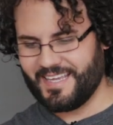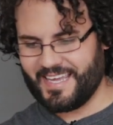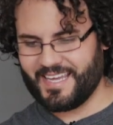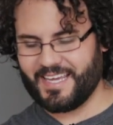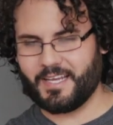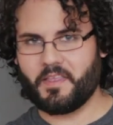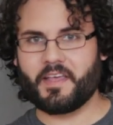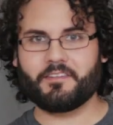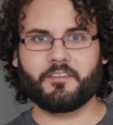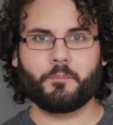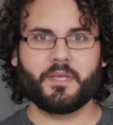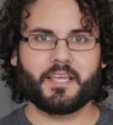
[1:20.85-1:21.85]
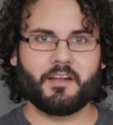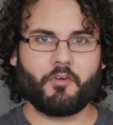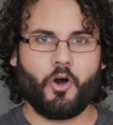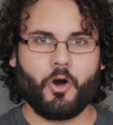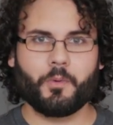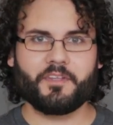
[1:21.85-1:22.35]
And that's something that I've
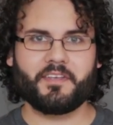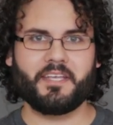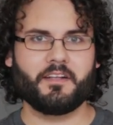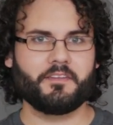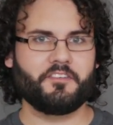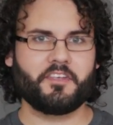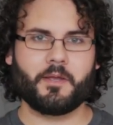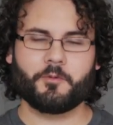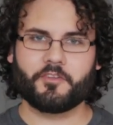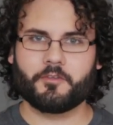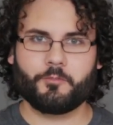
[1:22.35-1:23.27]
always hated on these cameras because